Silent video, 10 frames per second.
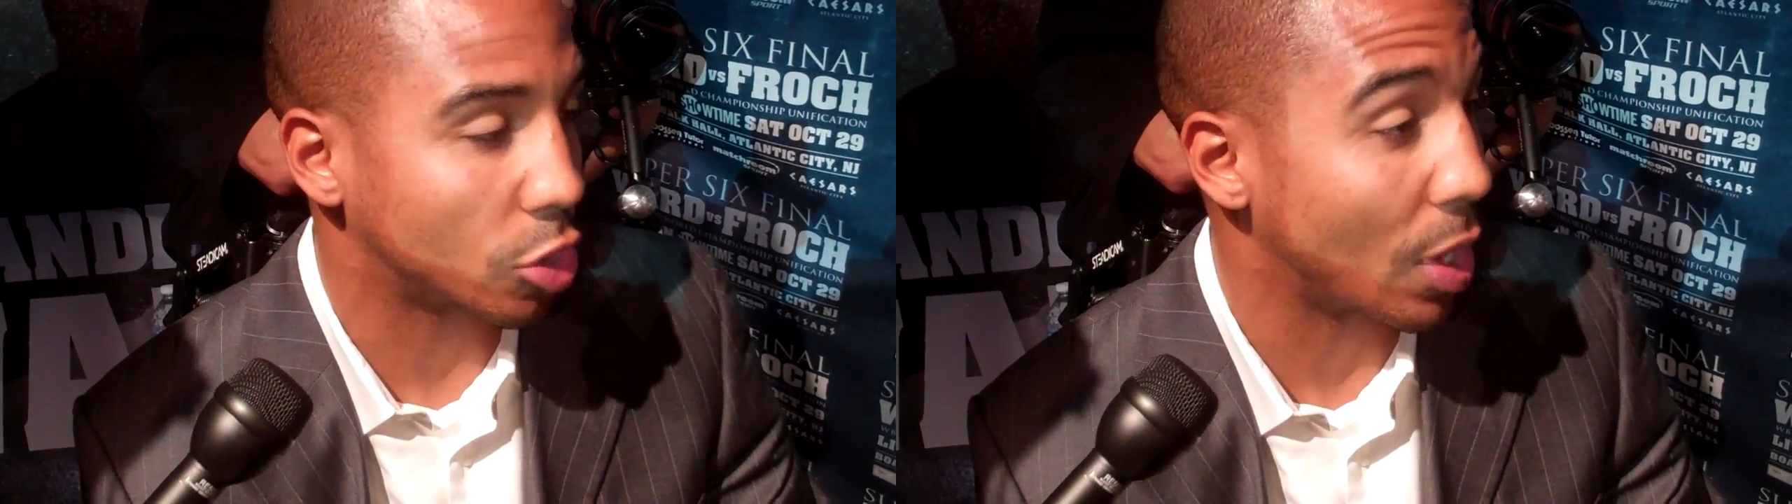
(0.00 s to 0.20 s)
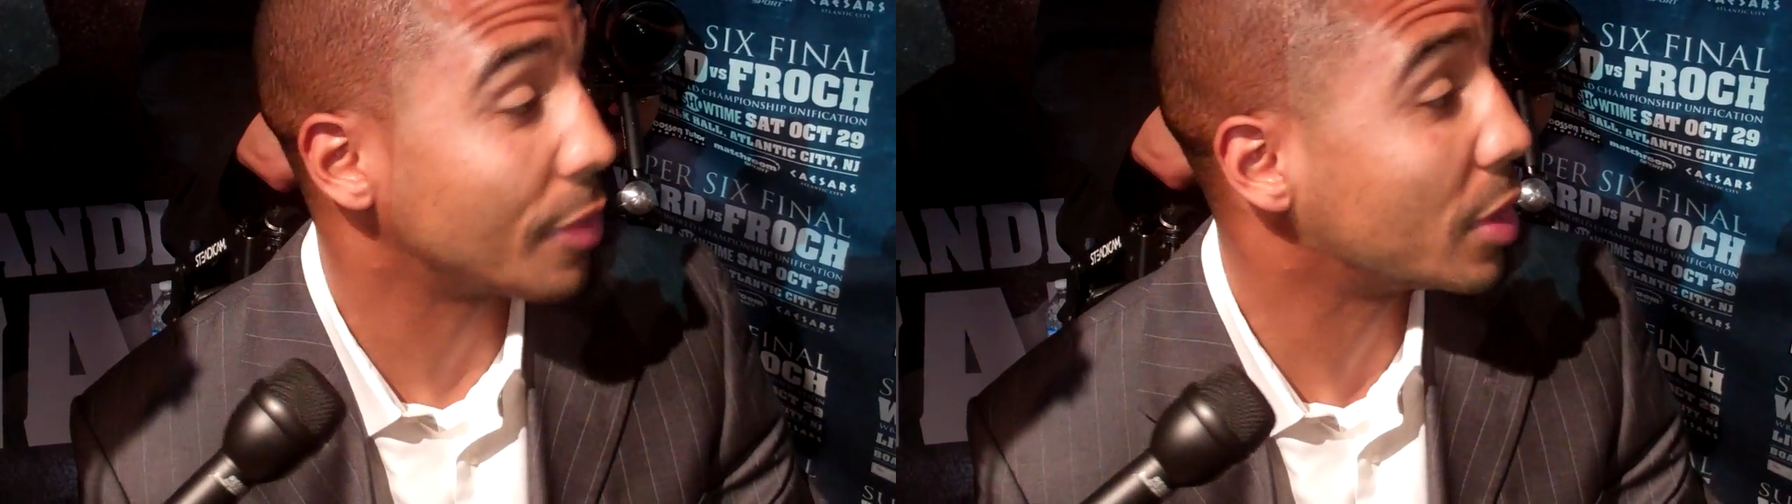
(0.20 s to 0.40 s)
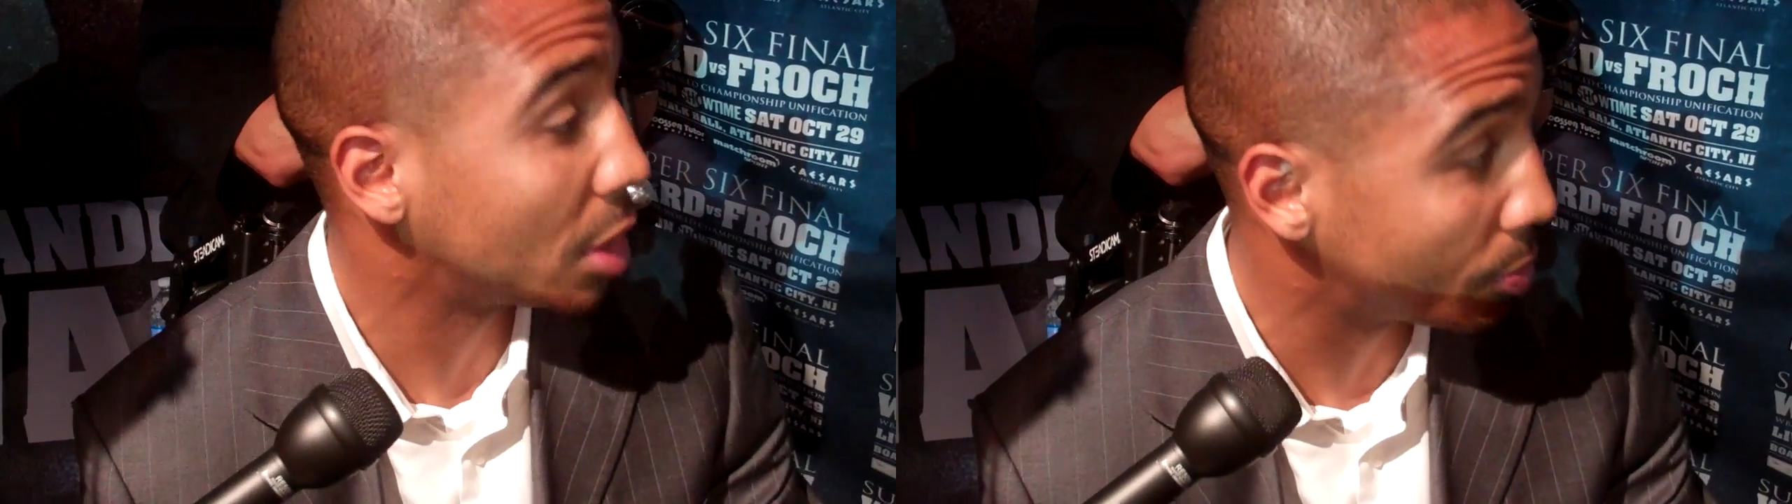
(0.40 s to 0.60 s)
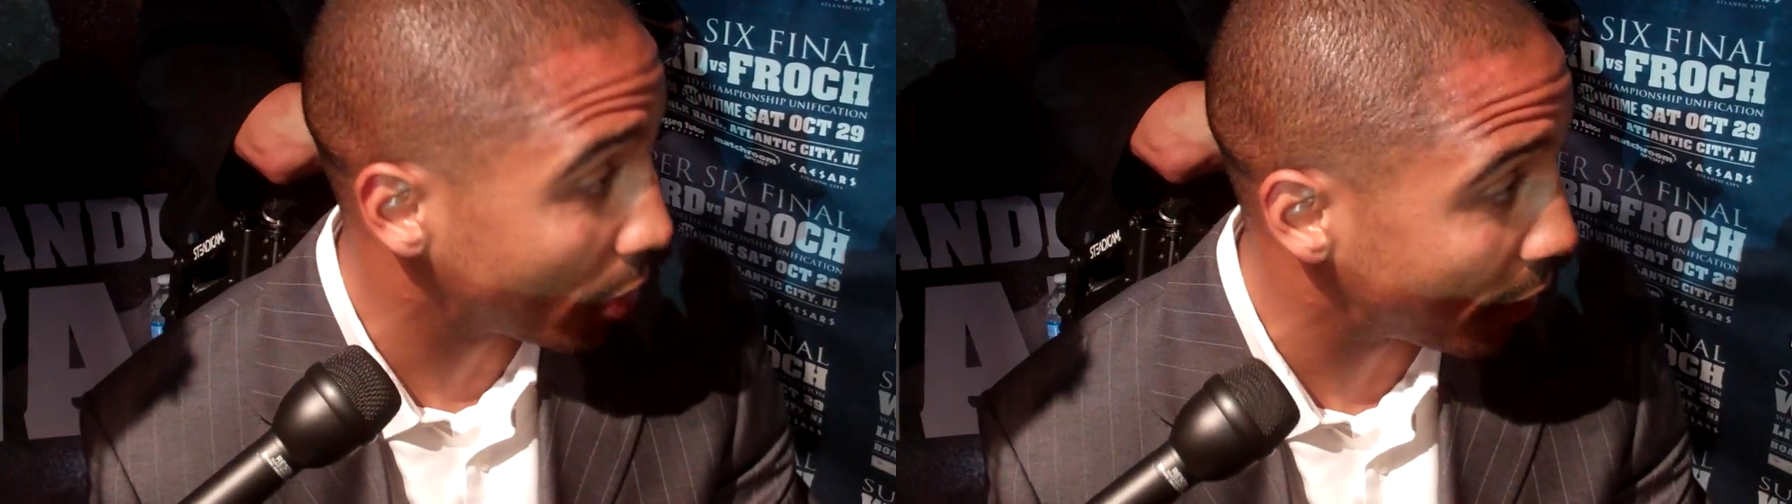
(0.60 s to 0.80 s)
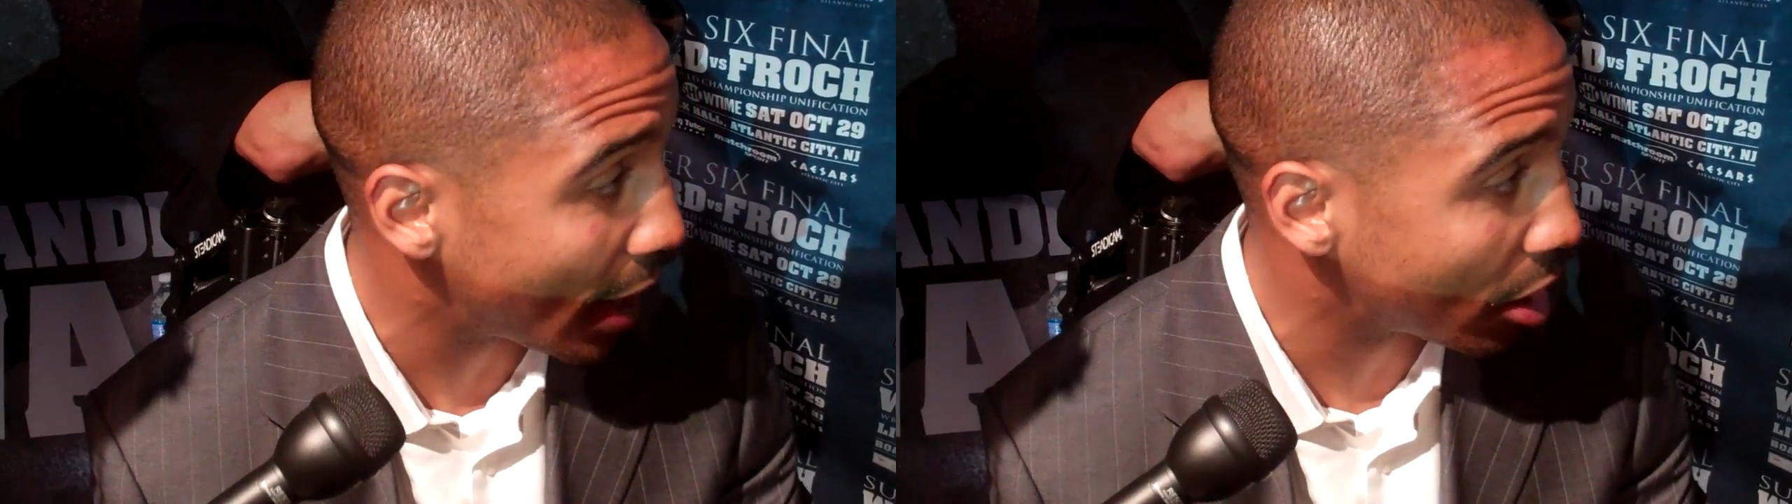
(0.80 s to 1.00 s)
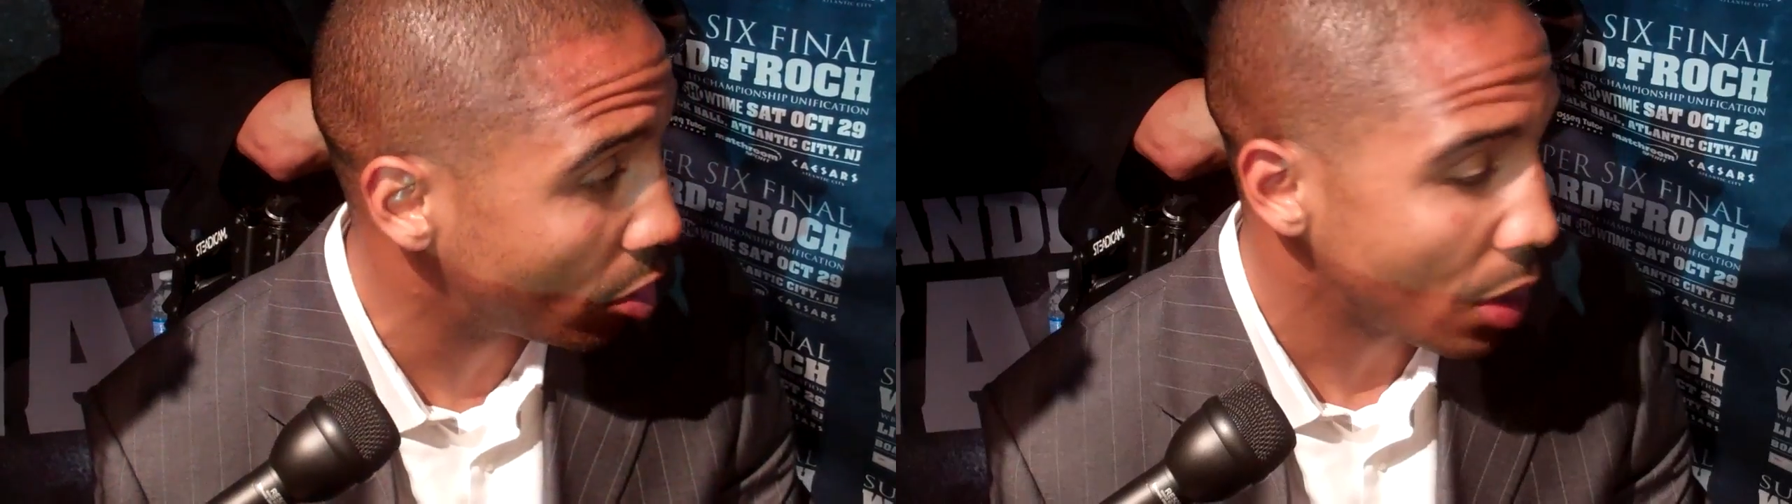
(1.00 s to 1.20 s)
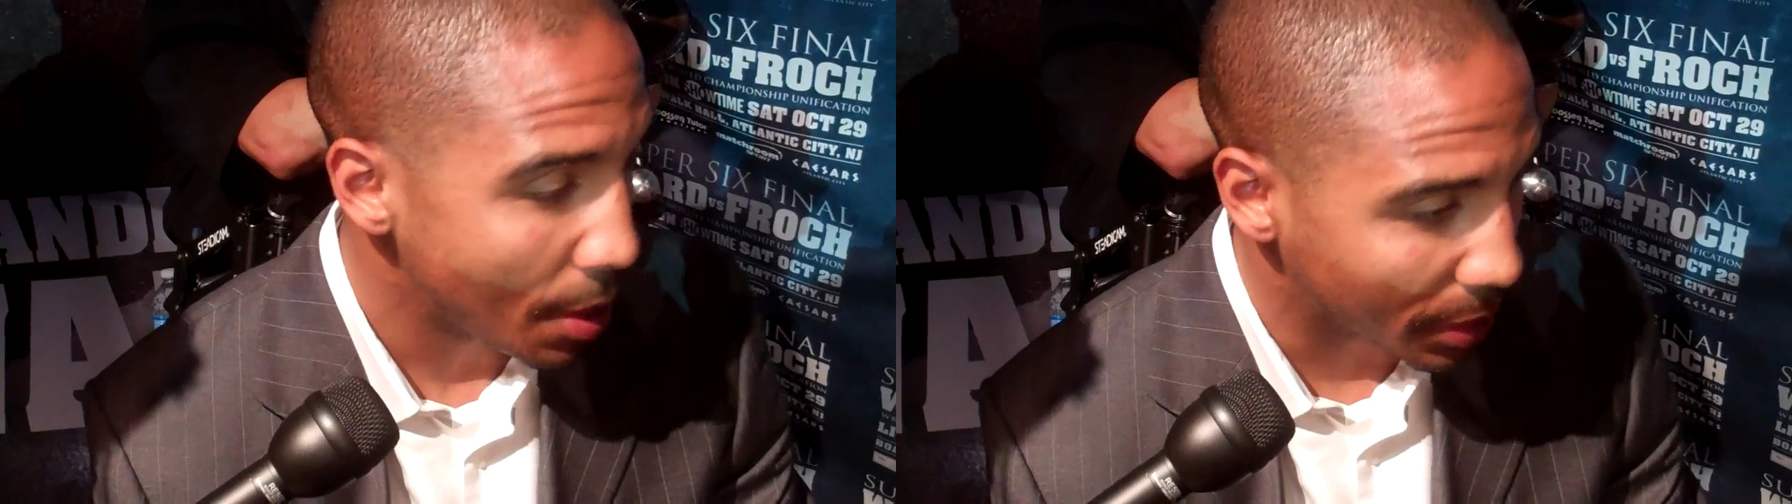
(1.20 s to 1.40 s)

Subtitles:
strength is his bravado.